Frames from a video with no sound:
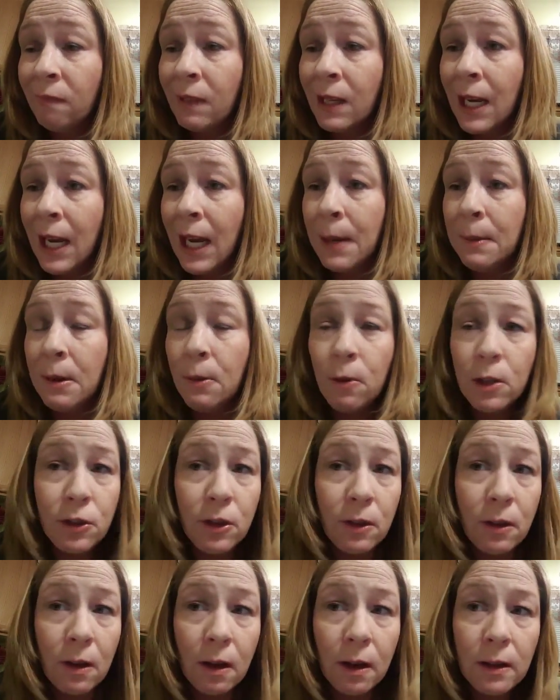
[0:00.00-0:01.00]
Amy, what's your
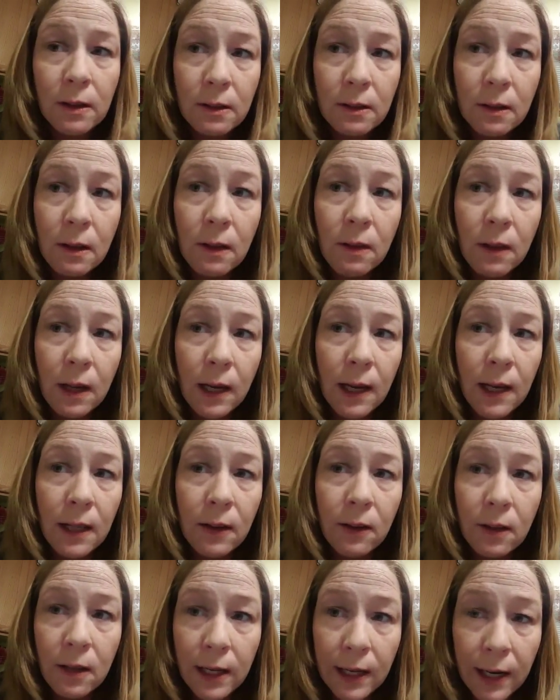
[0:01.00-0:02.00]
thoughts? You think I
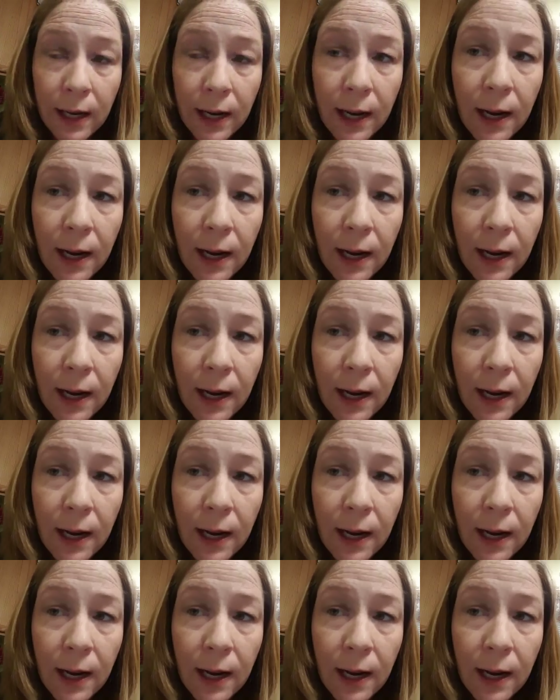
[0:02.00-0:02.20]
look like I